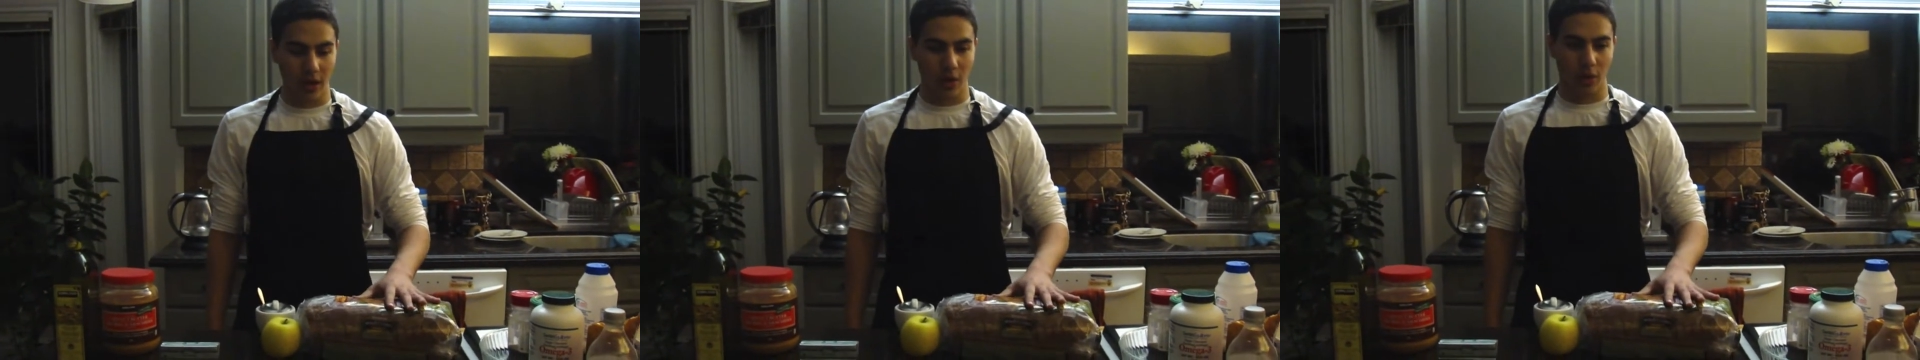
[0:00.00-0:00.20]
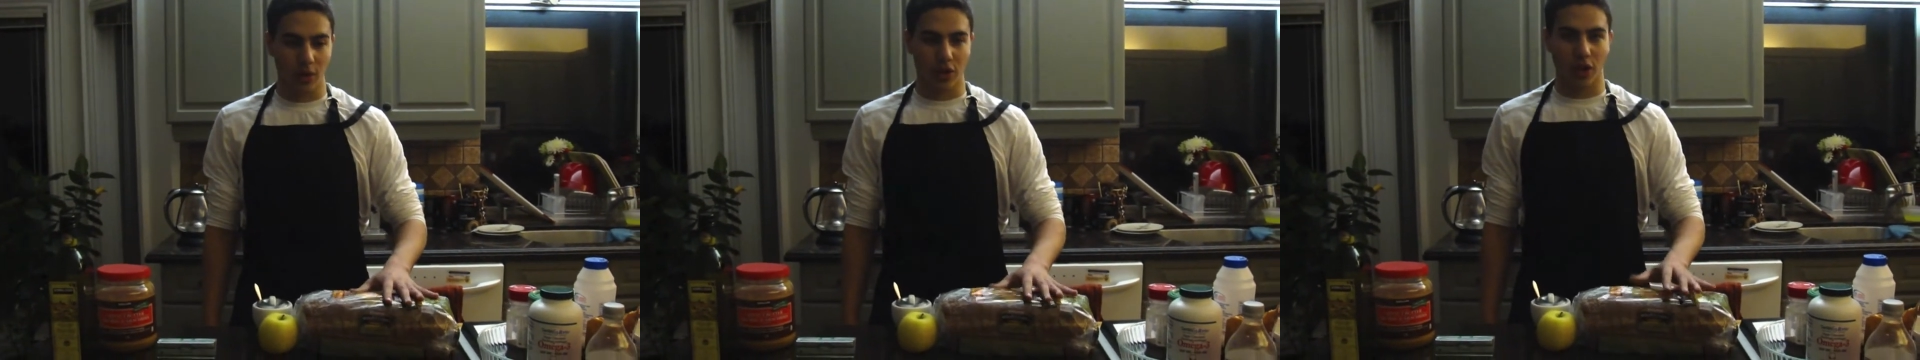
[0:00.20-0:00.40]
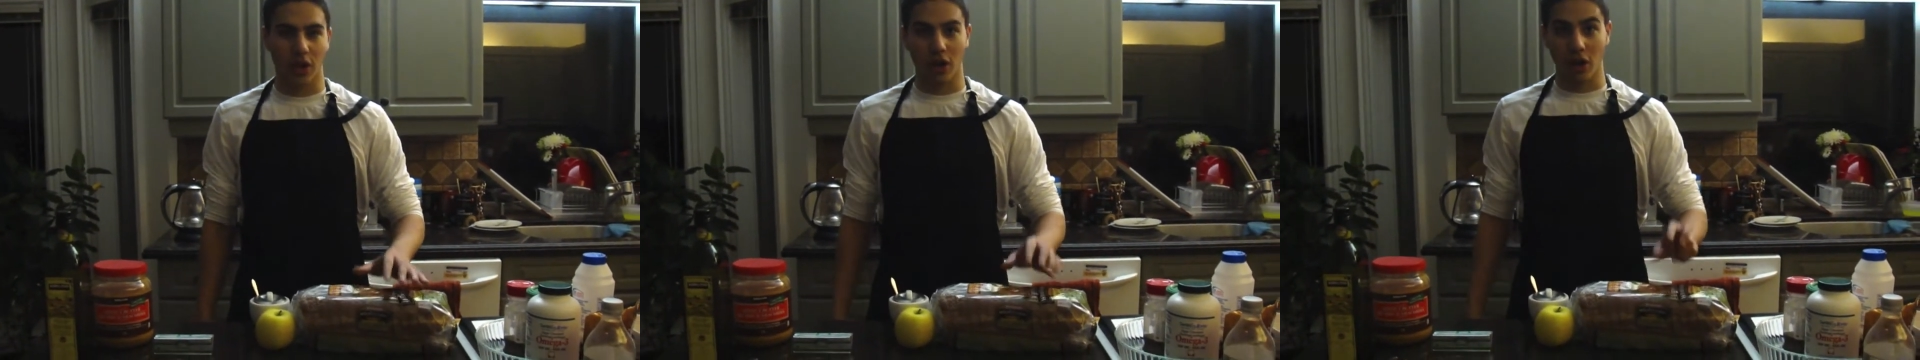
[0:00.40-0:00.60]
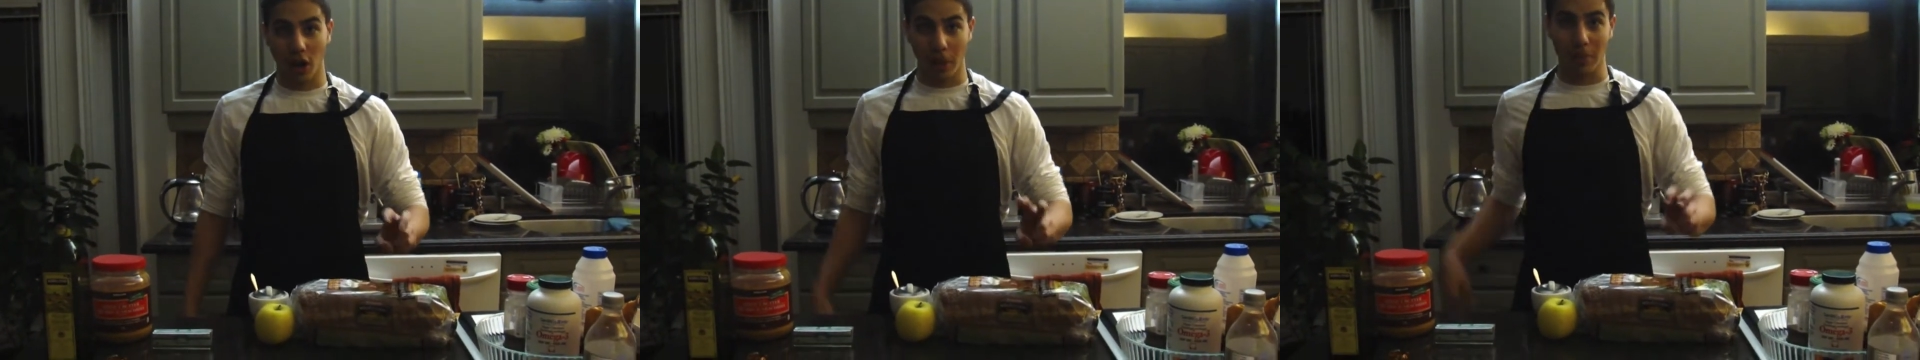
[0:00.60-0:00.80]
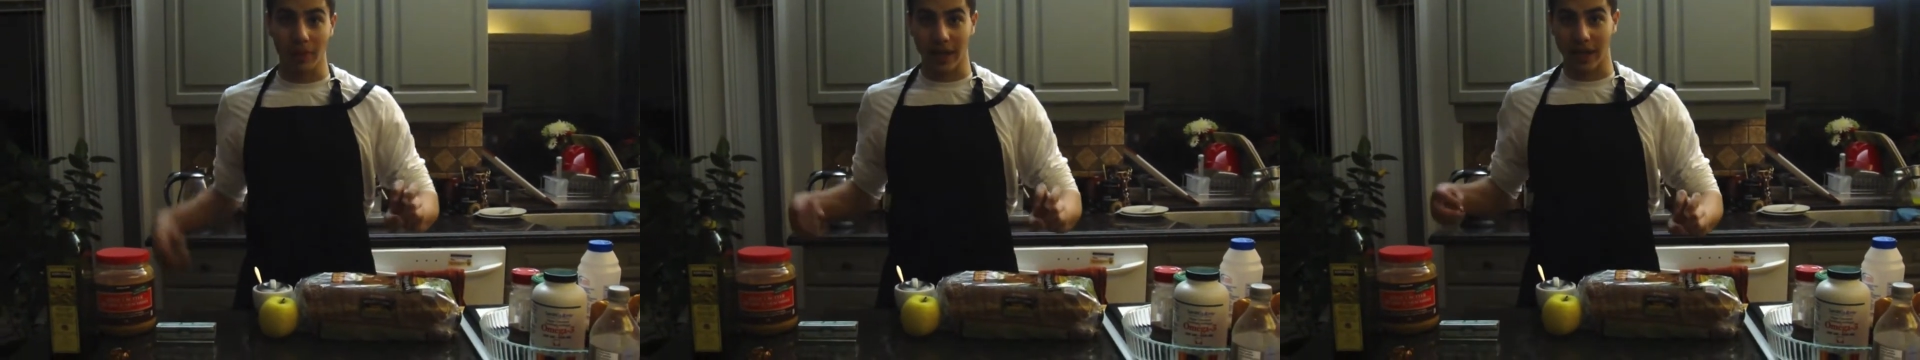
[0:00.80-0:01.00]
which are
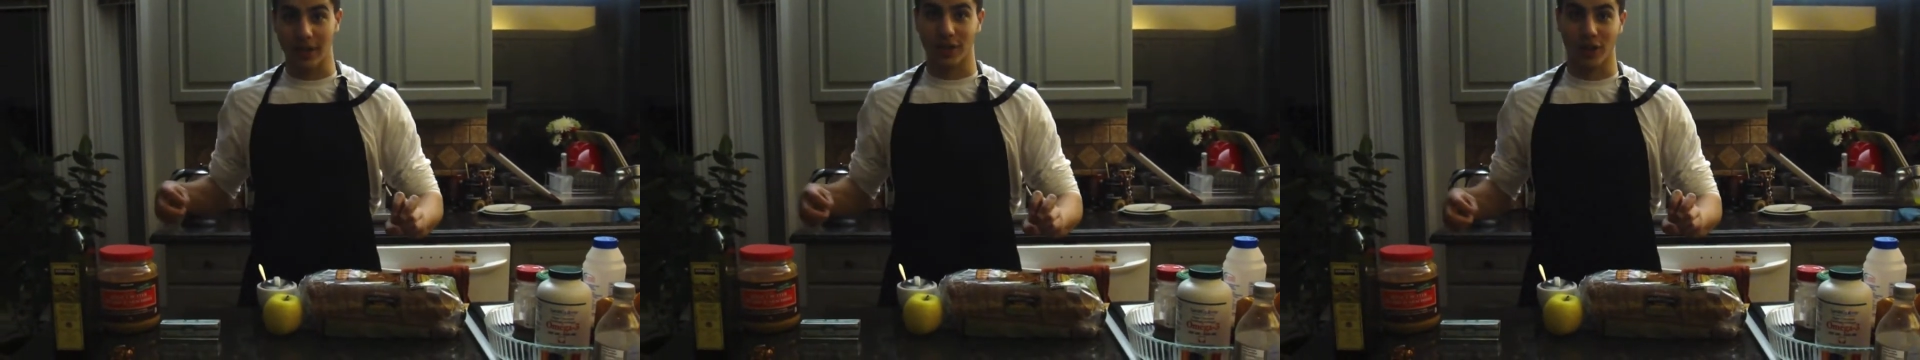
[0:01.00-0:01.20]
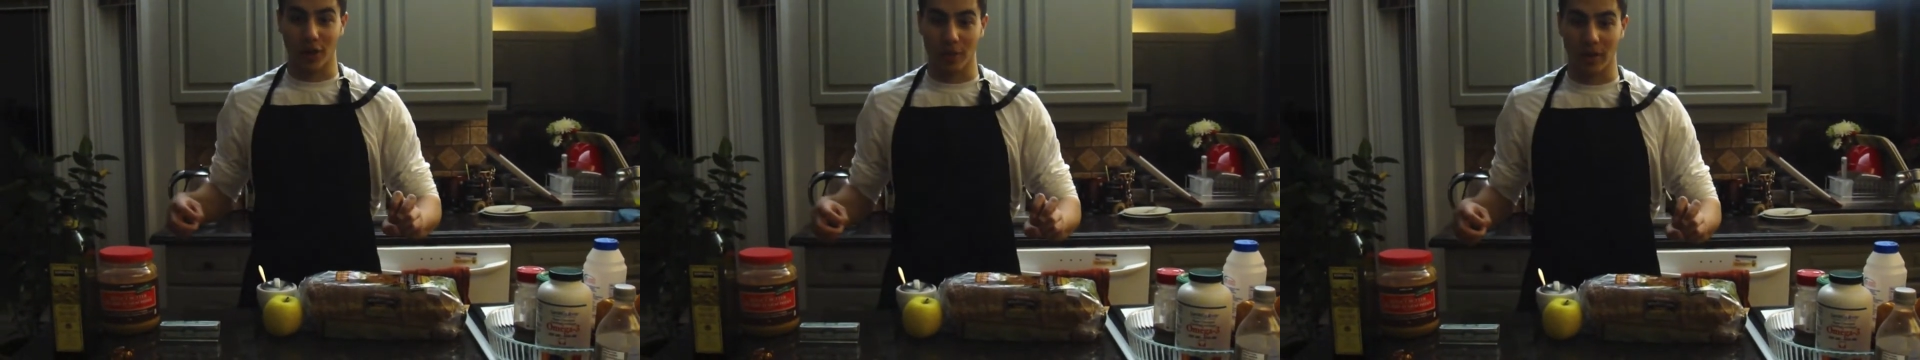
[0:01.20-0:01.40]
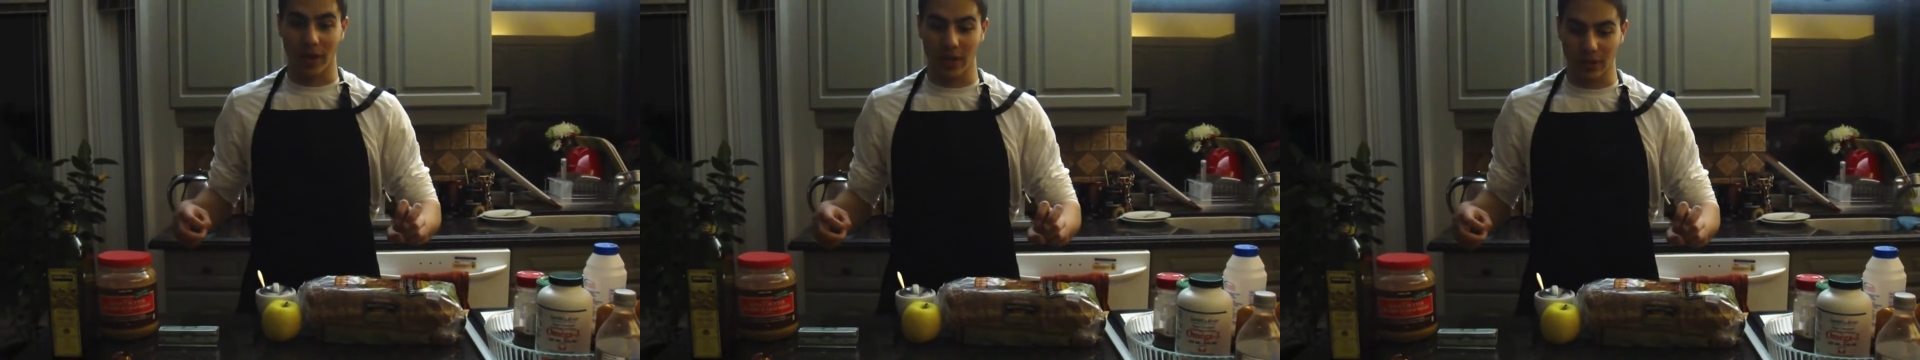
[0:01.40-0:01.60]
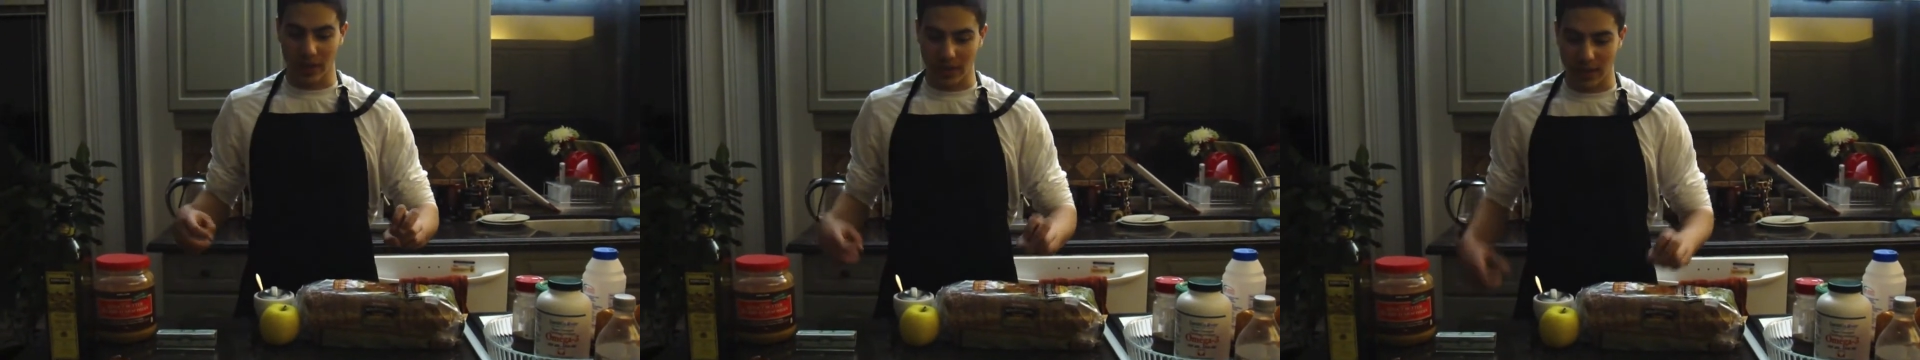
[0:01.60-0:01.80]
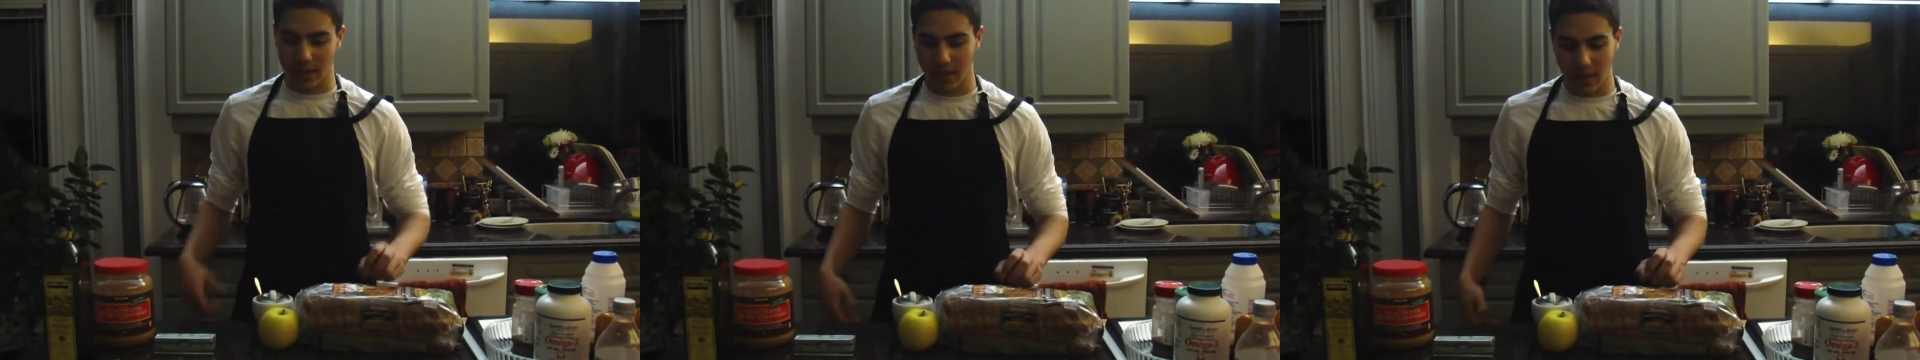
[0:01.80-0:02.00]
complex
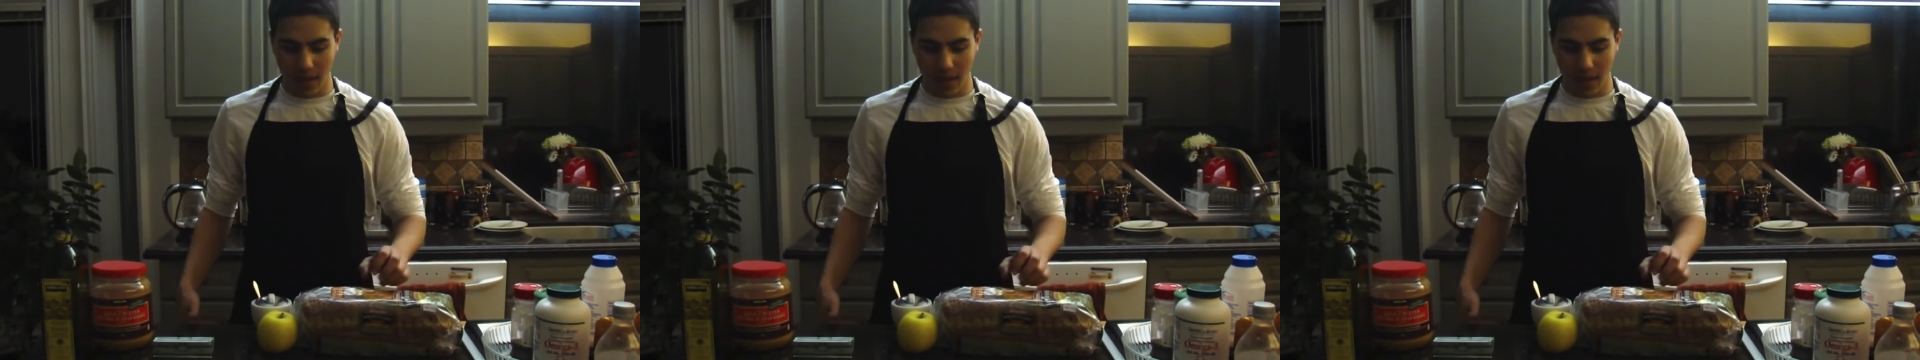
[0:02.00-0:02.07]
carbohydrates.